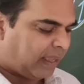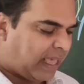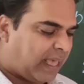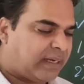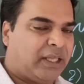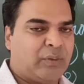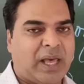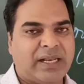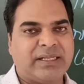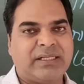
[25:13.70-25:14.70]
and
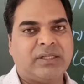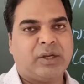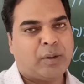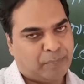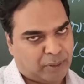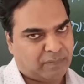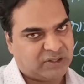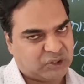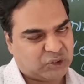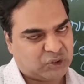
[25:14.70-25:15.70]
United
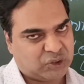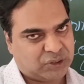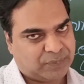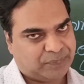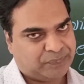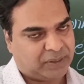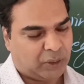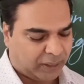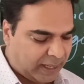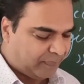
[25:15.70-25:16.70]
Province.
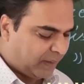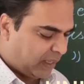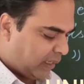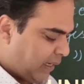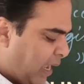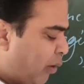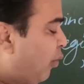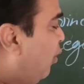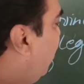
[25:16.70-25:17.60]
Okay. Now,